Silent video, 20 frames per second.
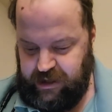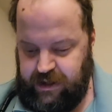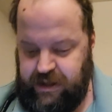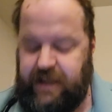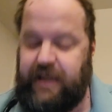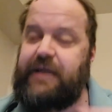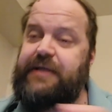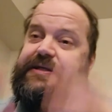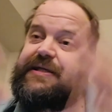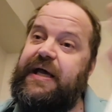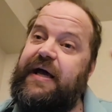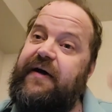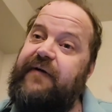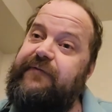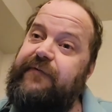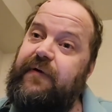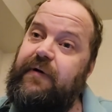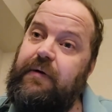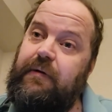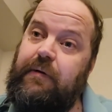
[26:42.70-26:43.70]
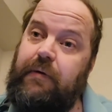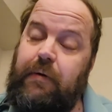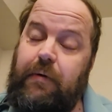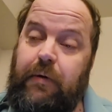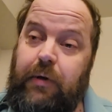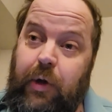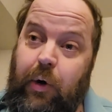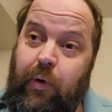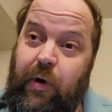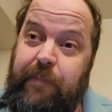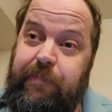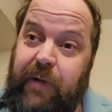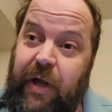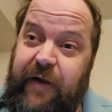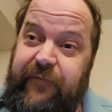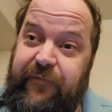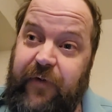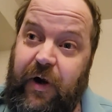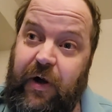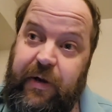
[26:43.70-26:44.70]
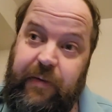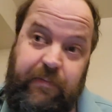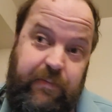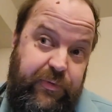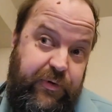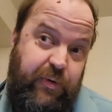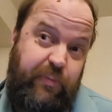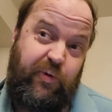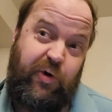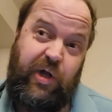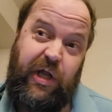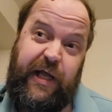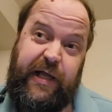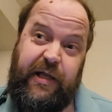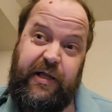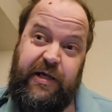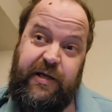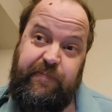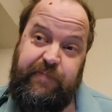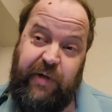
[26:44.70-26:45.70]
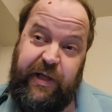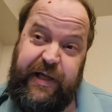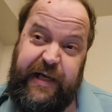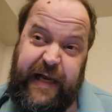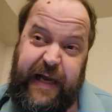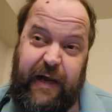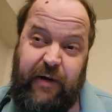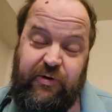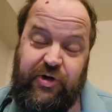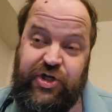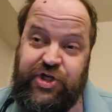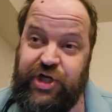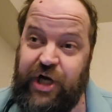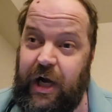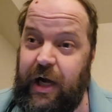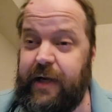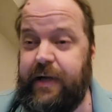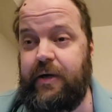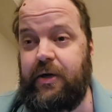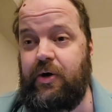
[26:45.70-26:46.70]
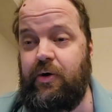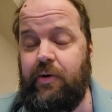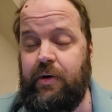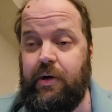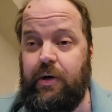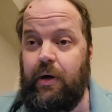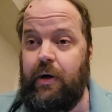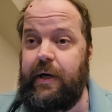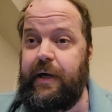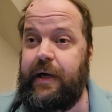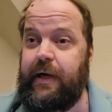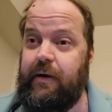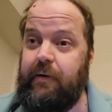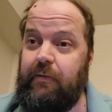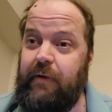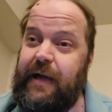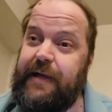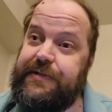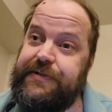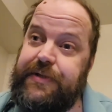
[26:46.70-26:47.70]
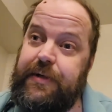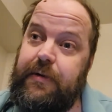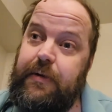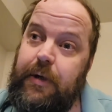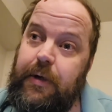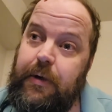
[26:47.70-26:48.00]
Kids have lower blood volume. They're more likely to bleed out in shock and go into cardiac arrest.